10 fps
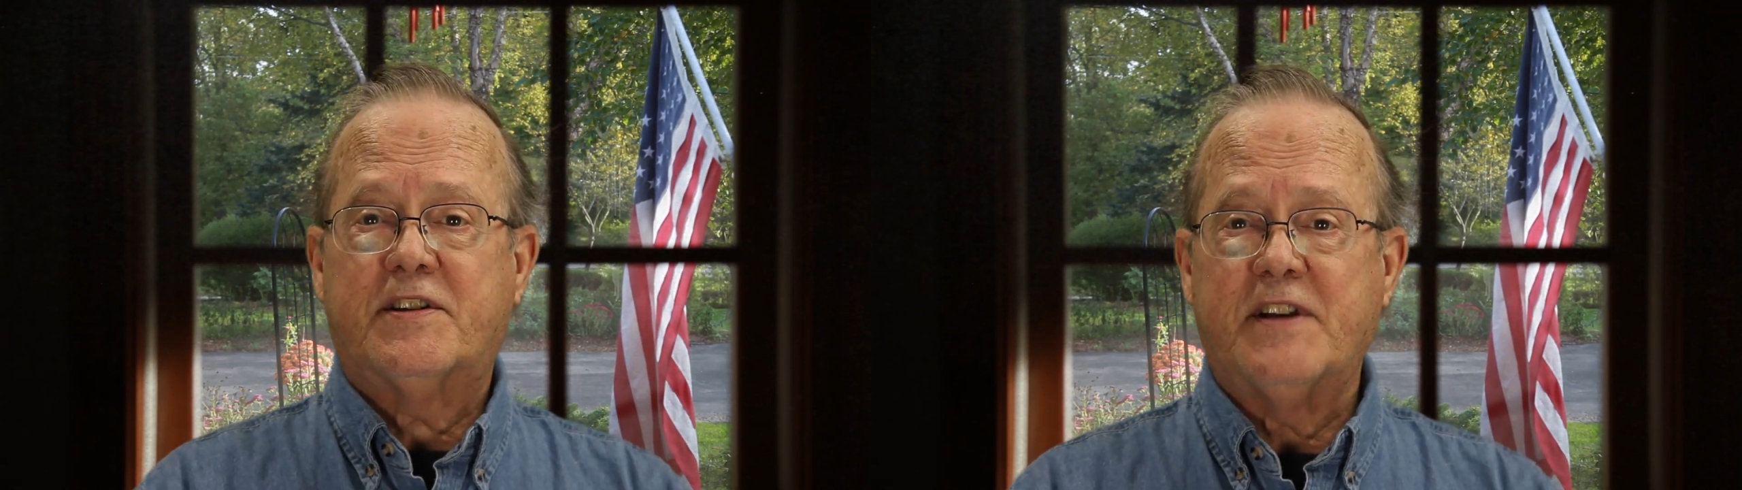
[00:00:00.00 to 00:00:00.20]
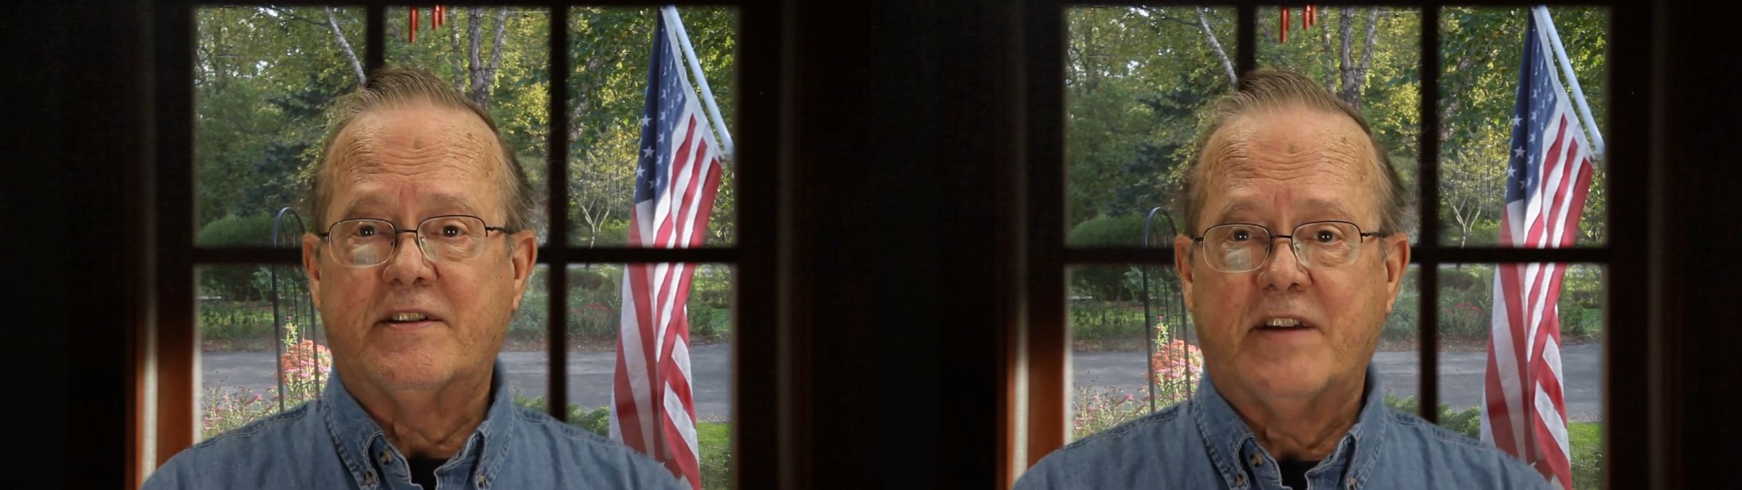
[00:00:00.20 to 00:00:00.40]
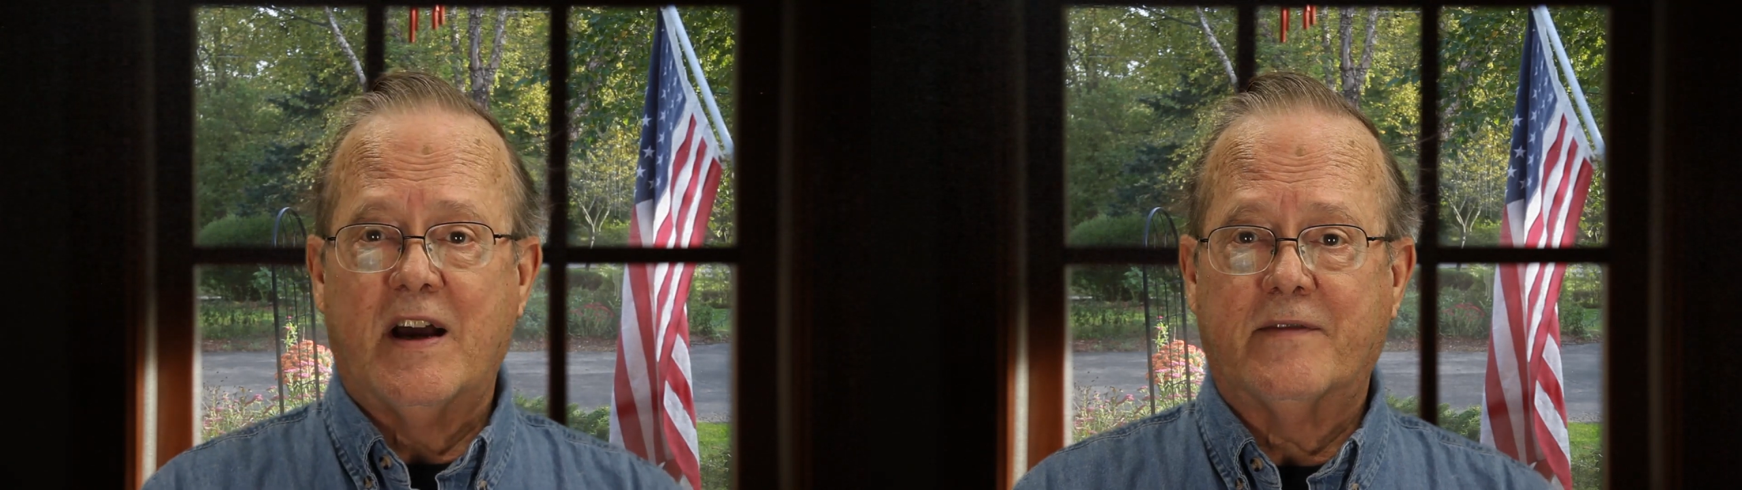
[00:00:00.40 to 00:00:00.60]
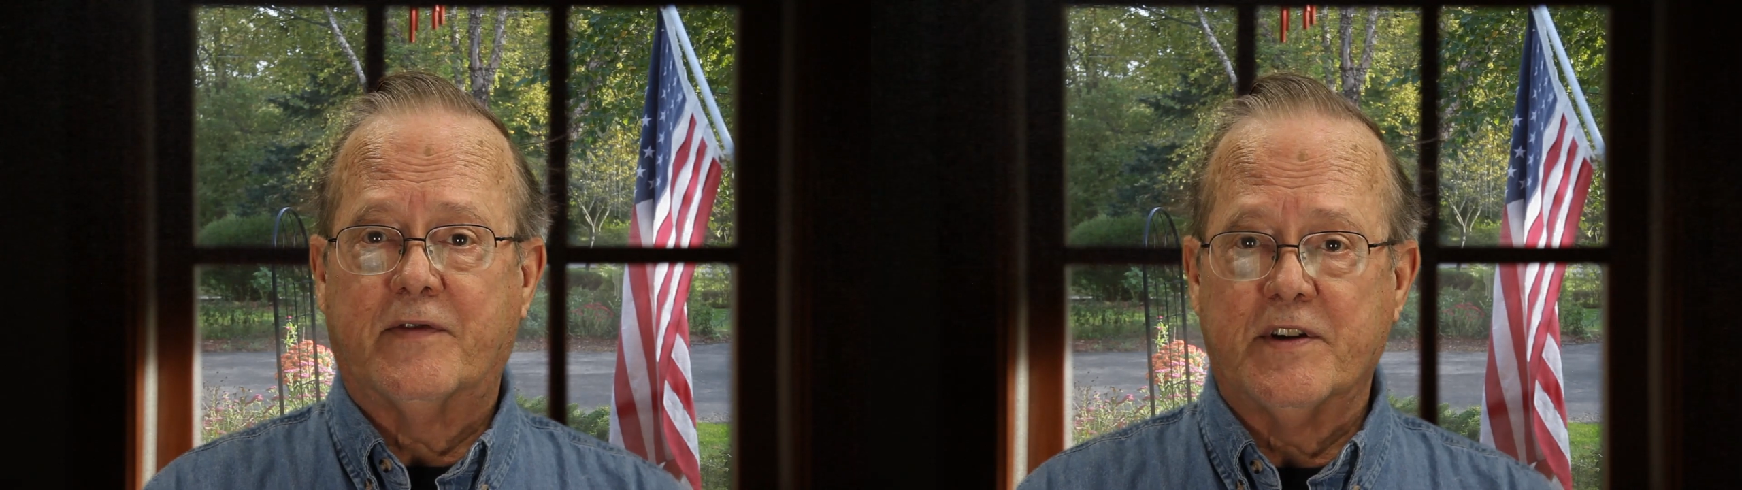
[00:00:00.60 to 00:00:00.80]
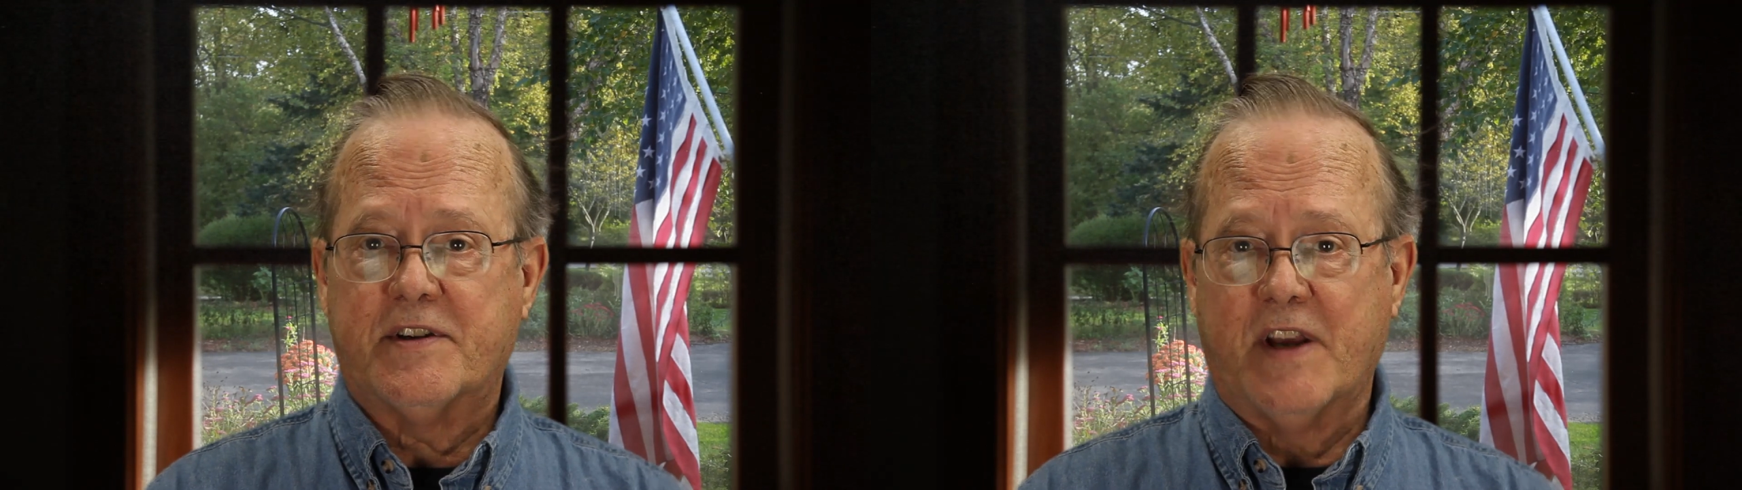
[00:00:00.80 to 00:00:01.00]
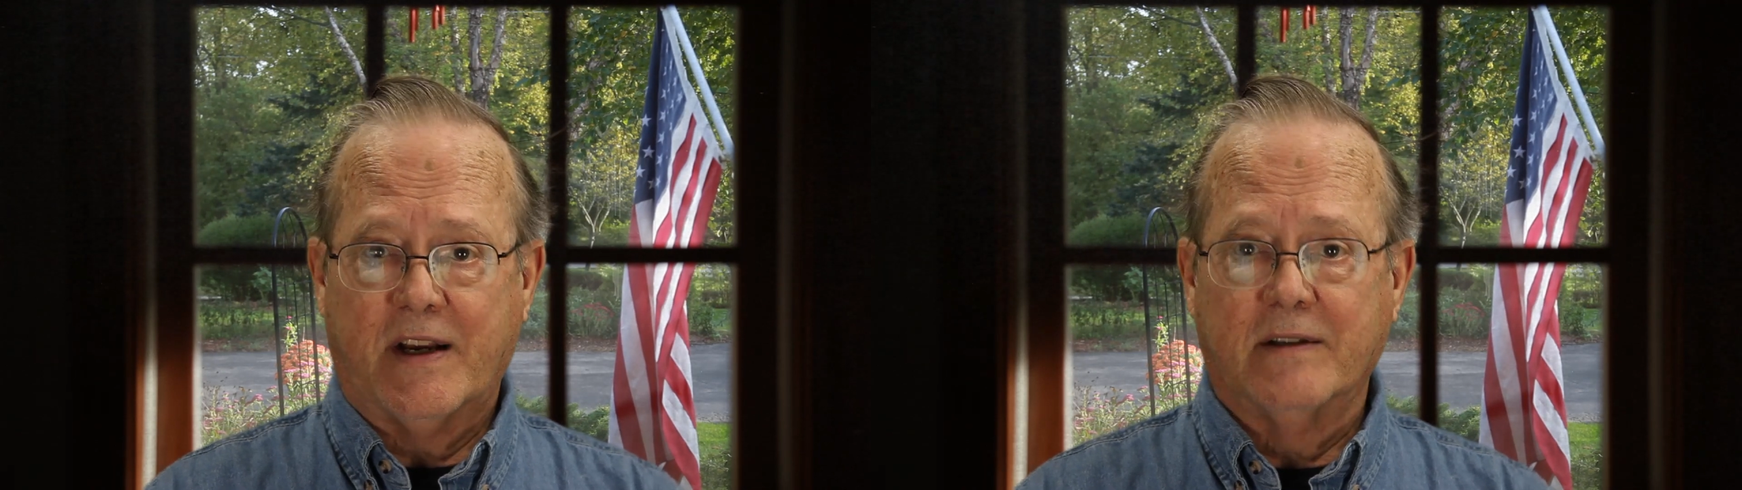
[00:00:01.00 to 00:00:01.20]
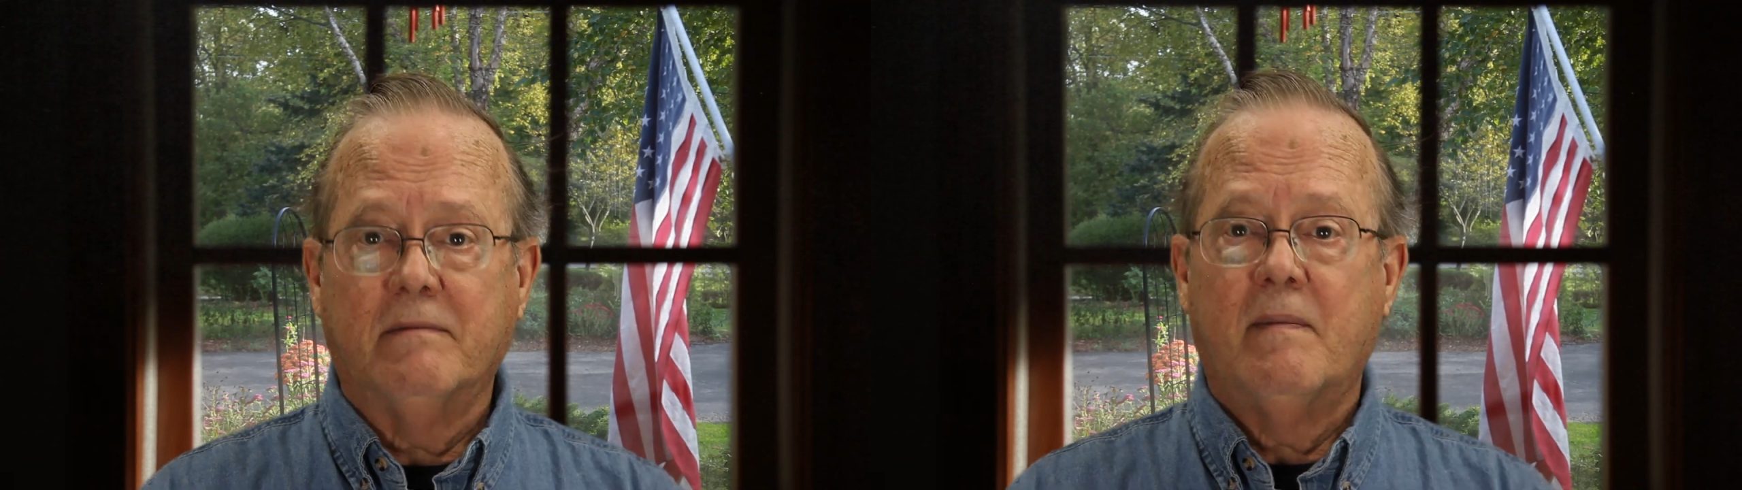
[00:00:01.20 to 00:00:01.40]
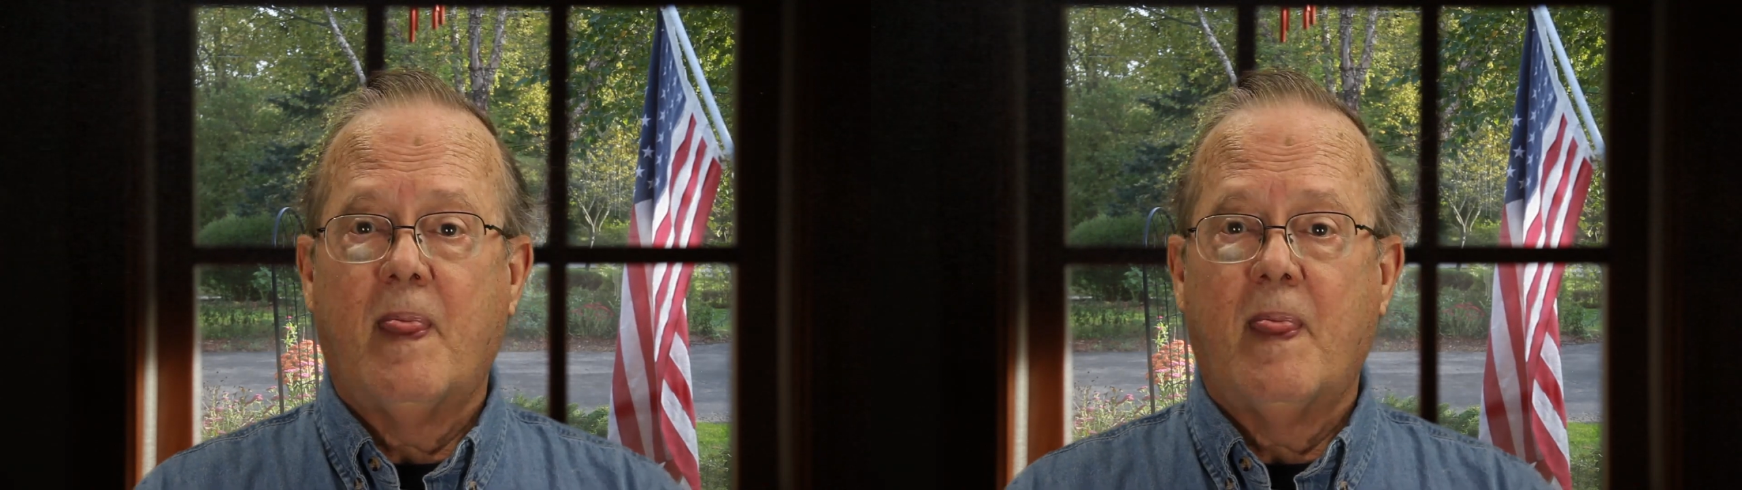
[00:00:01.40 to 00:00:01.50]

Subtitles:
sit tight for a second